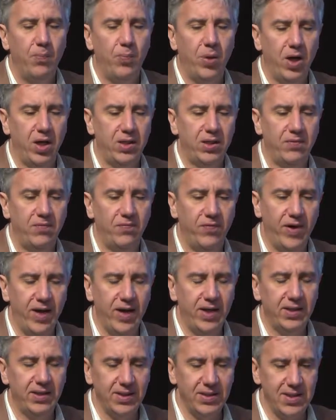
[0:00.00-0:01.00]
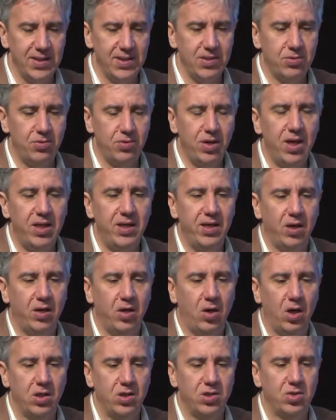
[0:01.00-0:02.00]
But this is really a
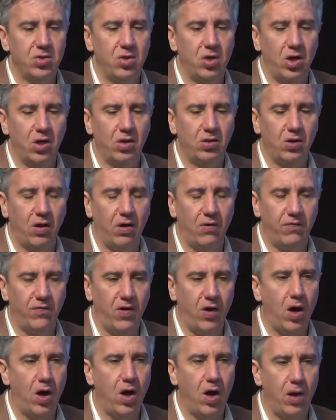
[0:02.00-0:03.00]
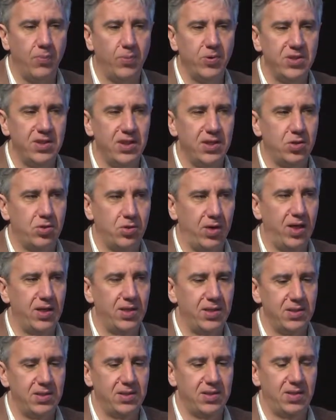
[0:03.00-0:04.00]
construct of opposite
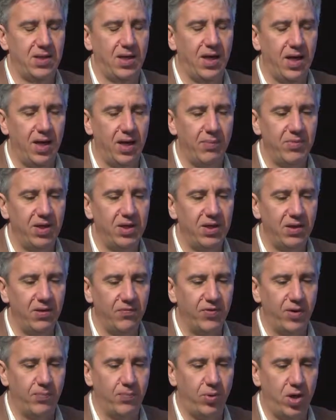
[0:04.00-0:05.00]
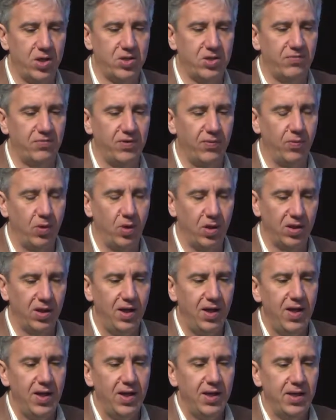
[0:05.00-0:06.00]
trends in different parts of the world.
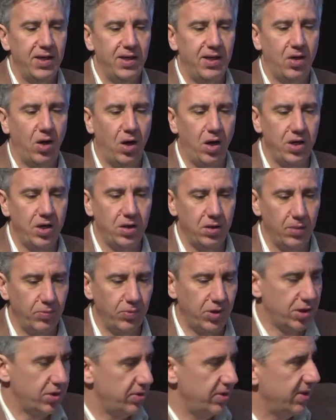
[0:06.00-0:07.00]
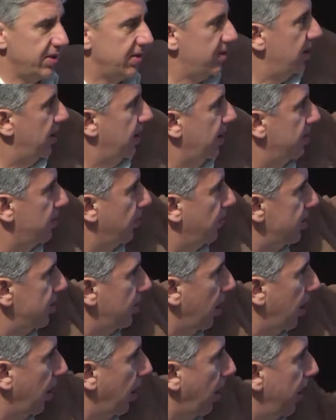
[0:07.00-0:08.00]
In high-income countries, so what's
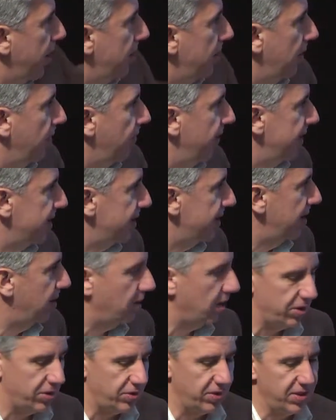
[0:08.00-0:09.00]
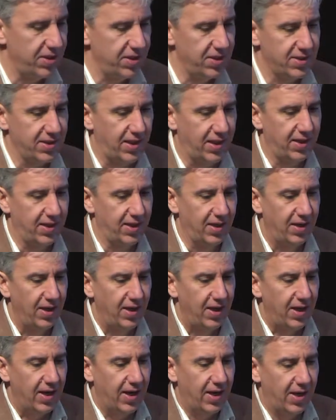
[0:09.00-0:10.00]
called high-income Western countries and
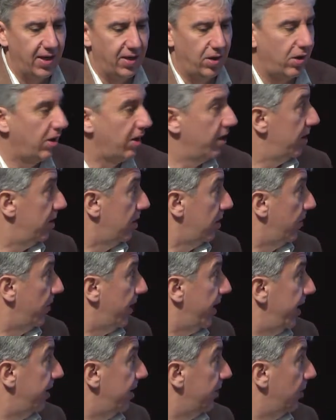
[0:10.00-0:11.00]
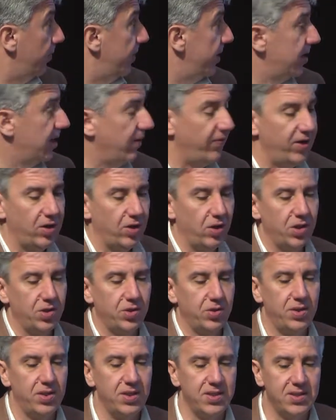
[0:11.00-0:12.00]
high-income Asia-Pacific
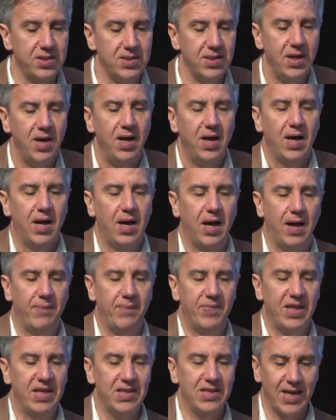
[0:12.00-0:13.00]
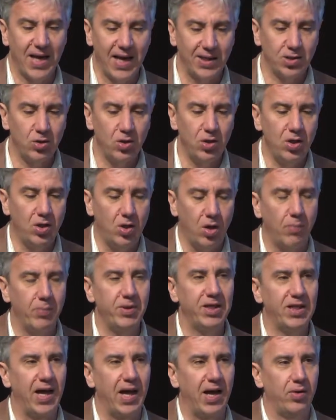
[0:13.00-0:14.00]
countries, it's actually
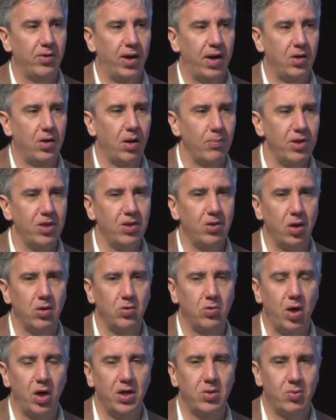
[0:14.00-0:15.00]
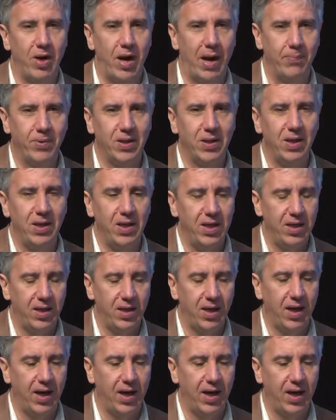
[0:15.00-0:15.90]
coming down quite rapidly.